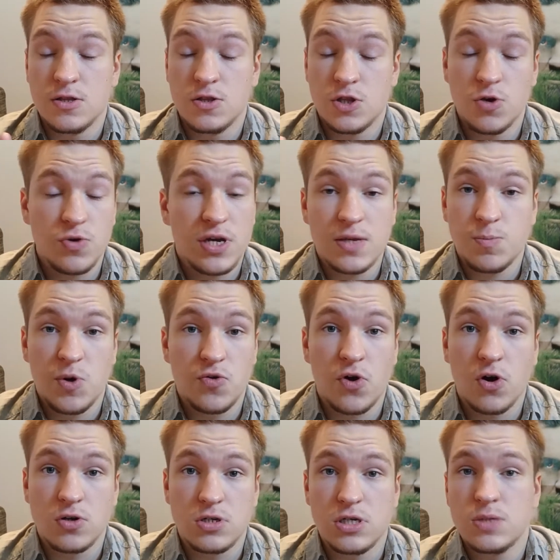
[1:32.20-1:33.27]
Don't get me
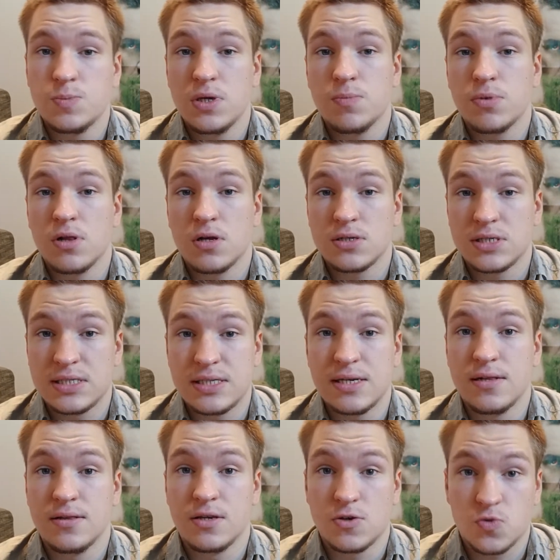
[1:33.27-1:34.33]
wrong, these people are
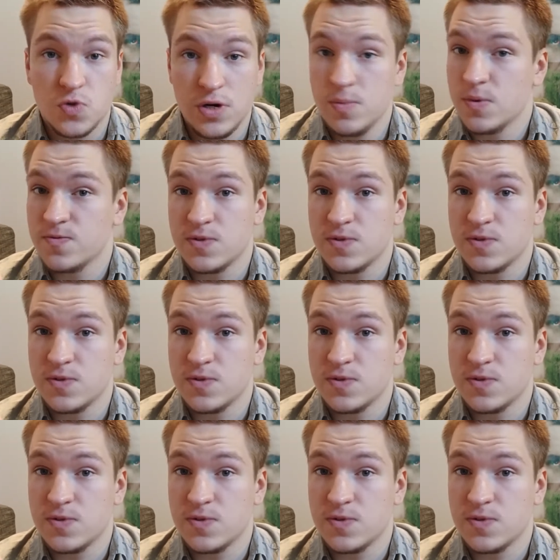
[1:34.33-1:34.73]
still the cream of